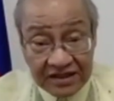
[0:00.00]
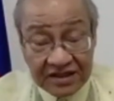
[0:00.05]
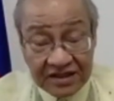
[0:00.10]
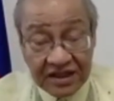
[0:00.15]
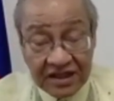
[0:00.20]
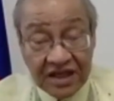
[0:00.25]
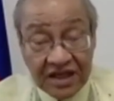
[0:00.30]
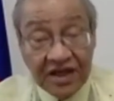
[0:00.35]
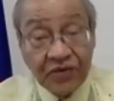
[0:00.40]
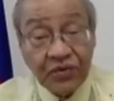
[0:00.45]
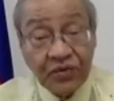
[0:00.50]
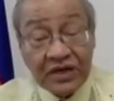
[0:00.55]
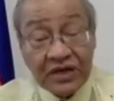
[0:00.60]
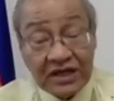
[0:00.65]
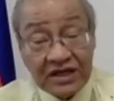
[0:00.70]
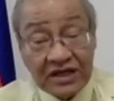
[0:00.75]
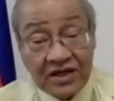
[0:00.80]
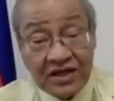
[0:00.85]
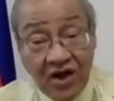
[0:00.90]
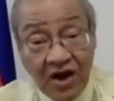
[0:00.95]
Here we need
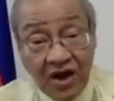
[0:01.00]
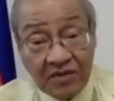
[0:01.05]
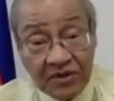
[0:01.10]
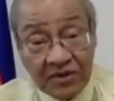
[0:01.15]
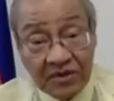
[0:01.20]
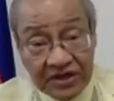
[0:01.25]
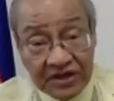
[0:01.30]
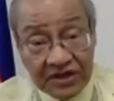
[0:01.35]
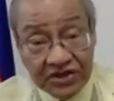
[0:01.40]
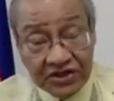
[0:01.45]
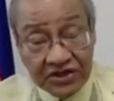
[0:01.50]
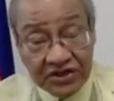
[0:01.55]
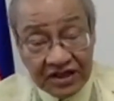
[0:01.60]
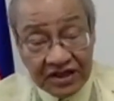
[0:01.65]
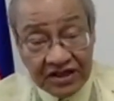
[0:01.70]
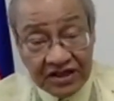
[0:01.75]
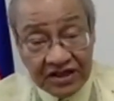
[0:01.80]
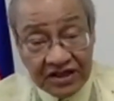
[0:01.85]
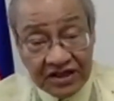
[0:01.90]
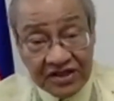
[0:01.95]
cooperation, and
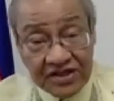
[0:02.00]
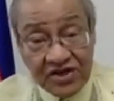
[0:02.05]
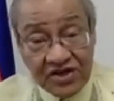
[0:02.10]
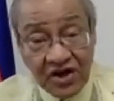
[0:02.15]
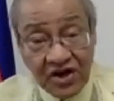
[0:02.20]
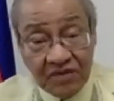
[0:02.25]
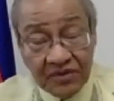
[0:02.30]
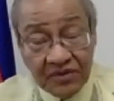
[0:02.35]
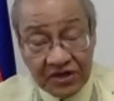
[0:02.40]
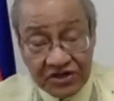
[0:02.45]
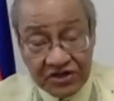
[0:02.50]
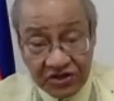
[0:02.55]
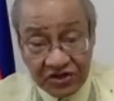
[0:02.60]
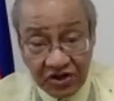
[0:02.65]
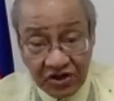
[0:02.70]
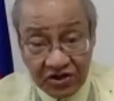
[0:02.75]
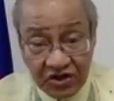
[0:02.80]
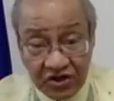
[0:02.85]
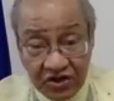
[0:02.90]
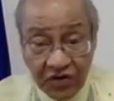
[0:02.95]
there is cooperation
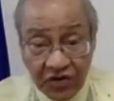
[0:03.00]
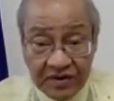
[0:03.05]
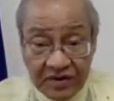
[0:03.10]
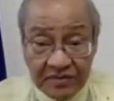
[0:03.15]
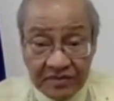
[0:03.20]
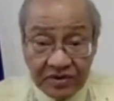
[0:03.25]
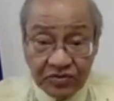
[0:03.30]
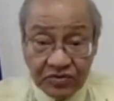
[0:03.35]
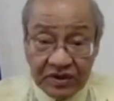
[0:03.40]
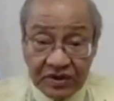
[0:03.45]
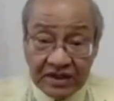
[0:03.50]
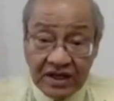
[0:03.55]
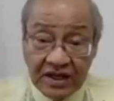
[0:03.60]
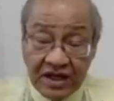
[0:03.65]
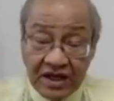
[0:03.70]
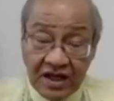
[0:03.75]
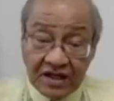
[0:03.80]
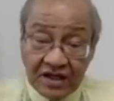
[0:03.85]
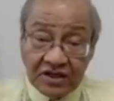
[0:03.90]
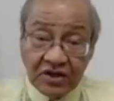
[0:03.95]
ongoing between
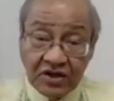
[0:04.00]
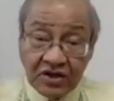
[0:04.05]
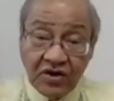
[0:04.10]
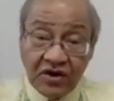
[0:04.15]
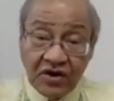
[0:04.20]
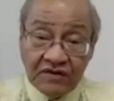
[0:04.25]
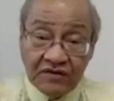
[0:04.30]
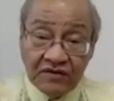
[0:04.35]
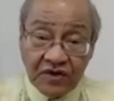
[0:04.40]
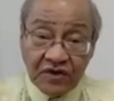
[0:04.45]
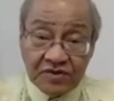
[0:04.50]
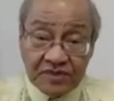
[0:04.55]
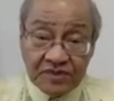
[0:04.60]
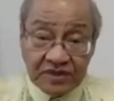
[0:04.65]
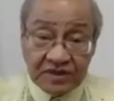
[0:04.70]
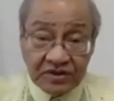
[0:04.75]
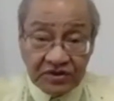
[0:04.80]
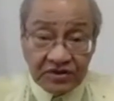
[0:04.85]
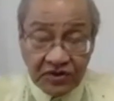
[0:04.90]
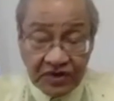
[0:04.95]
the law enforcement
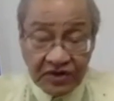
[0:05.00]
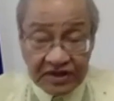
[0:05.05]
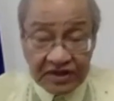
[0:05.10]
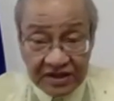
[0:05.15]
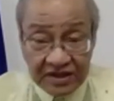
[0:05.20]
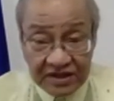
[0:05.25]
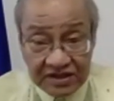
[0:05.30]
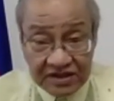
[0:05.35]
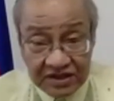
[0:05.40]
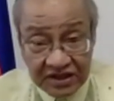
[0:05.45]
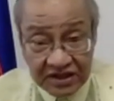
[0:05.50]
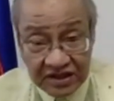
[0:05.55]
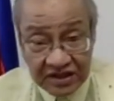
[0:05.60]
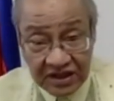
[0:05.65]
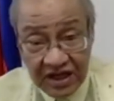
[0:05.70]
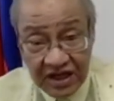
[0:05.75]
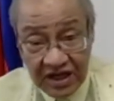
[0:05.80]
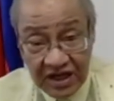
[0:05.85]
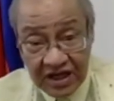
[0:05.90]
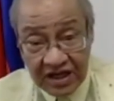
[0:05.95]
authorities
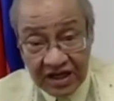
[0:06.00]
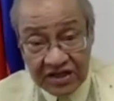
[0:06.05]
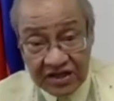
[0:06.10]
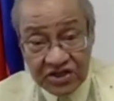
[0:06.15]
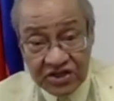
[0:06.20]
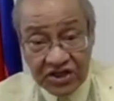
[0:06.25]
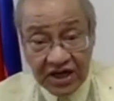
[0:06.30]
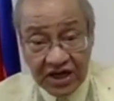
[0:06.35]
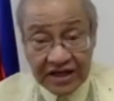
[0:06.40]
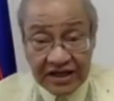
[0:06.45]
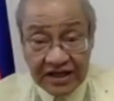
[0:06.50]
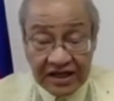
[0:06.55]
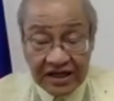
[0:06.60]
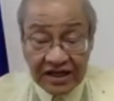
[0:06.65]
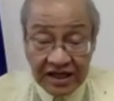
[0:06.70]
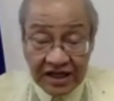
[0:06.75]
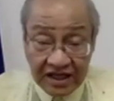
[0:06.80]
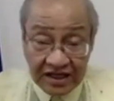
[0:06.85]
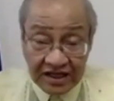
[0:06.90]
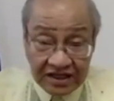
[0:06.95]
in China
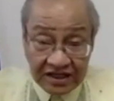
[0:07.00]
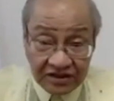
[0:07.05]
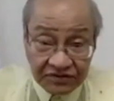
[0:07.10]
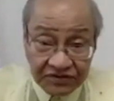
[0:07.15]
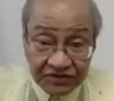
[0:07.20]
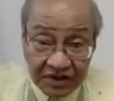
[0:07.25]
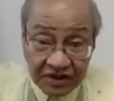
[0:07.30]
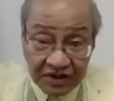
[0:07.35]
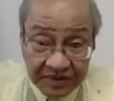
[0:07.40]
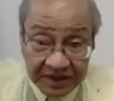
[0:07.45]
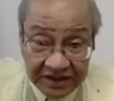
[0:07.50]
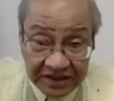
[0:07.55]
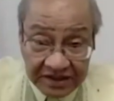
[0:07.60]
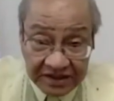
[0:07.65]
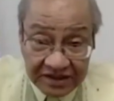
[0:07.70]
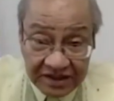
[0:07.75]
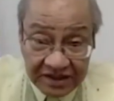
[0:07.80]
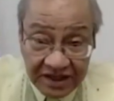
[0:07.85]
and in the Philippines.